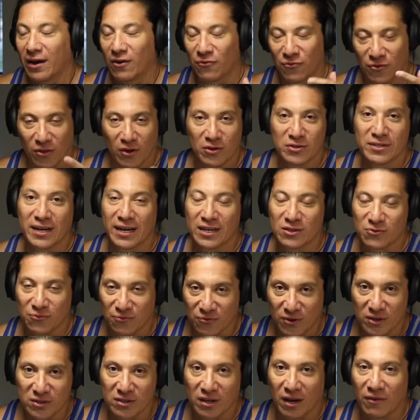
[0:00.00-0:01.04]
for those of you guys,
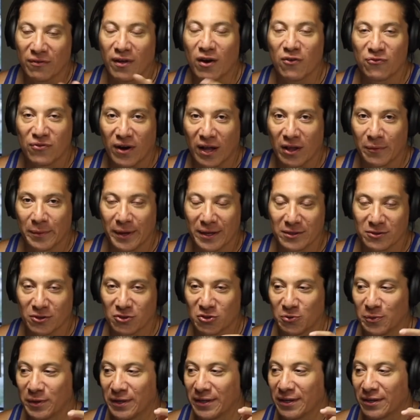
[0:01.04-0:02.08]
first off, that follow me on
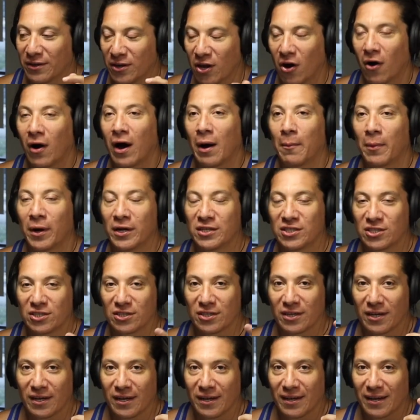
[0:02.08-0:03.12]
social media, know how
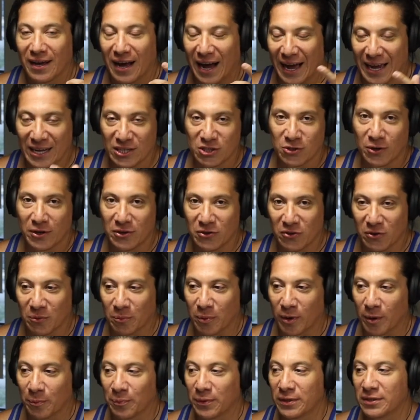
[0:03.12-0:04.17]
much I enjoy doing
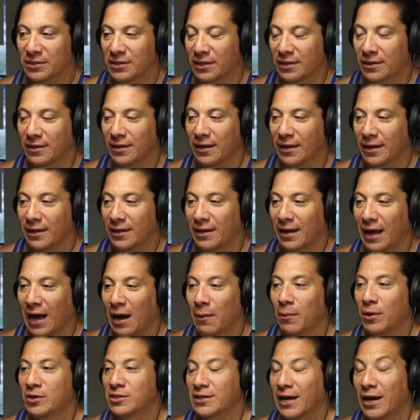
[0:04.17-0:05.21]
burpees and
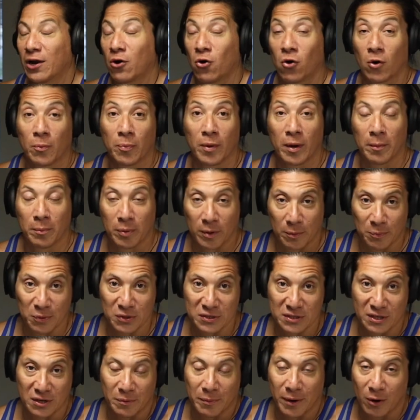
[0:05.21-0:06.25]
how much I incorporate
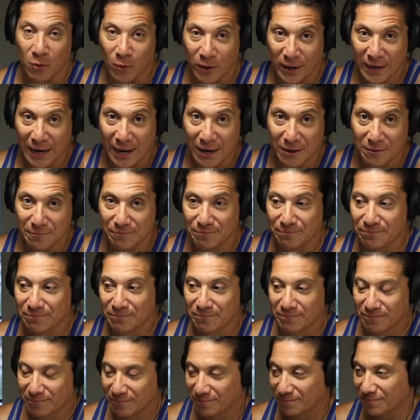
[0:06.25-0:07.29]
burpees into my workout.
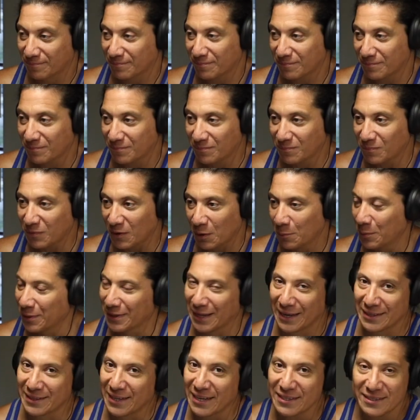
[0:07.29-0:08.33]
But
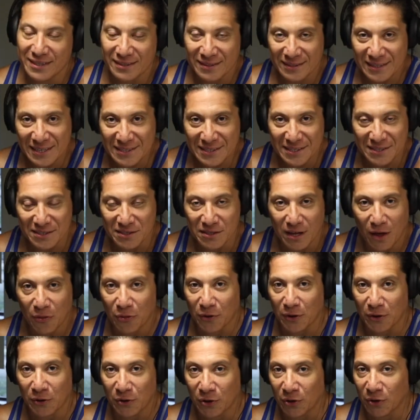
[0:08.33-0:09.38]
like this is
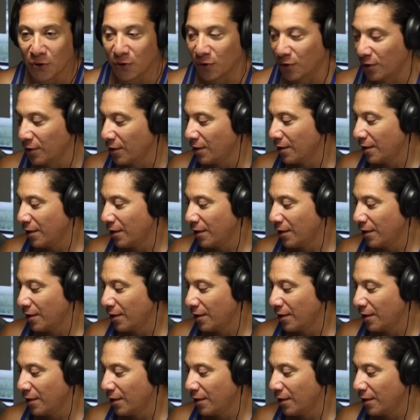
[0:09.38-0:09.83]
nothing new.